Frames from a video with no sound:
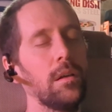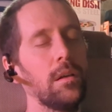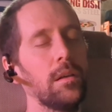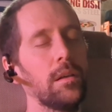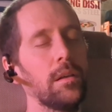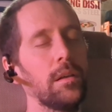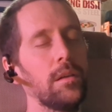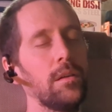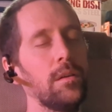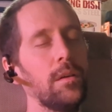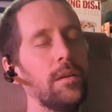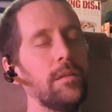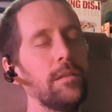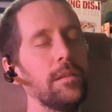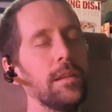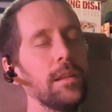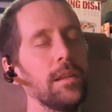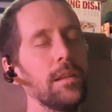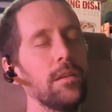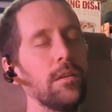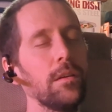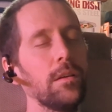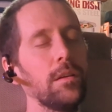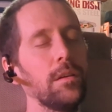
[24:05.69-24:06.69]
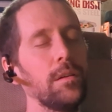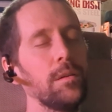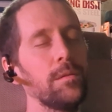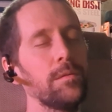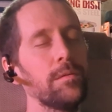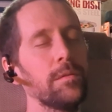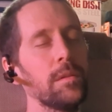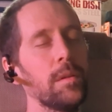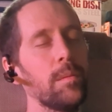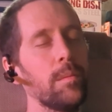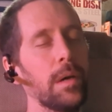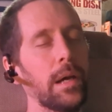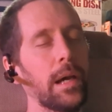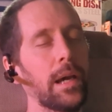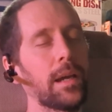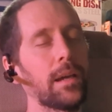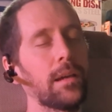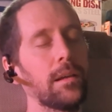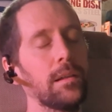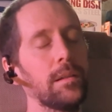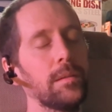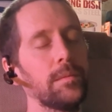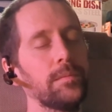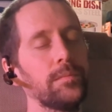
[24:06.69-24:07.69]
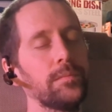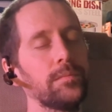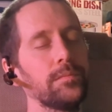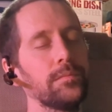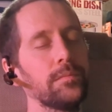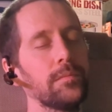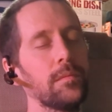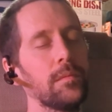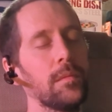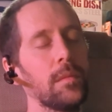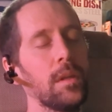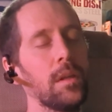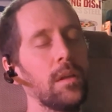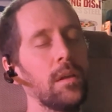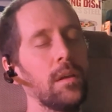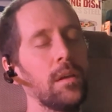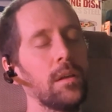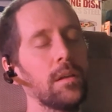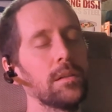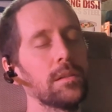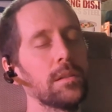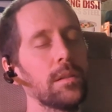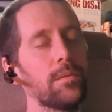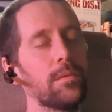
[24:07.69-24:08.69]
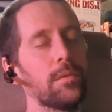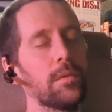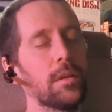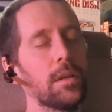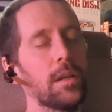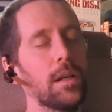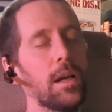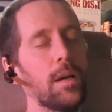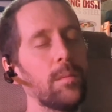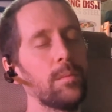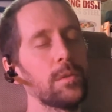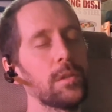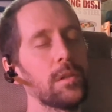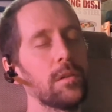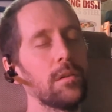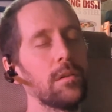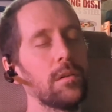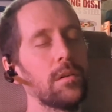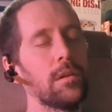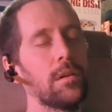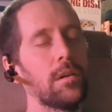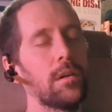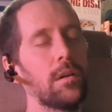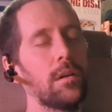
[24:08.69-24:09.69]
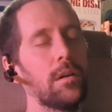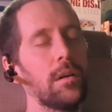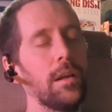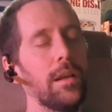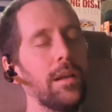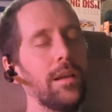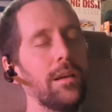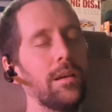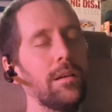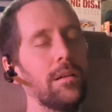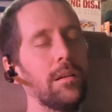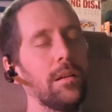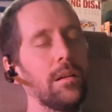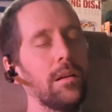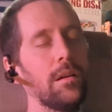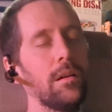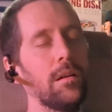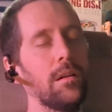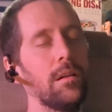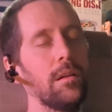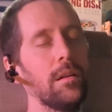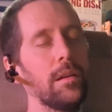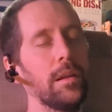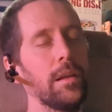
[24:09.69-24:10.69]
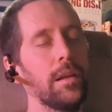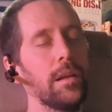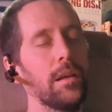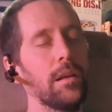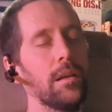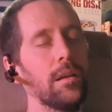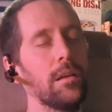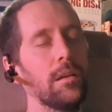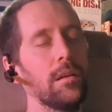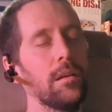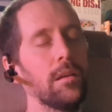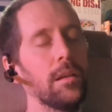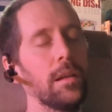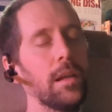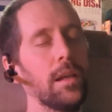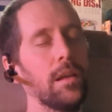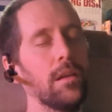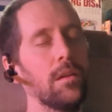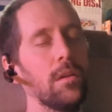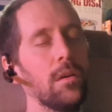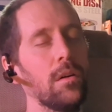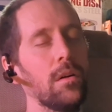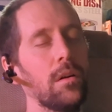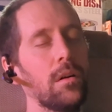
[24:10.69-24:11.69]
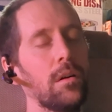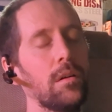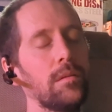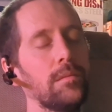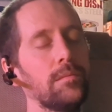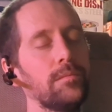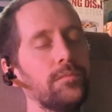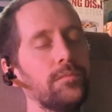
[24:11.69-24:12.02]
You can do everything you can do from the back, except for capsular, ALL, and ALAR.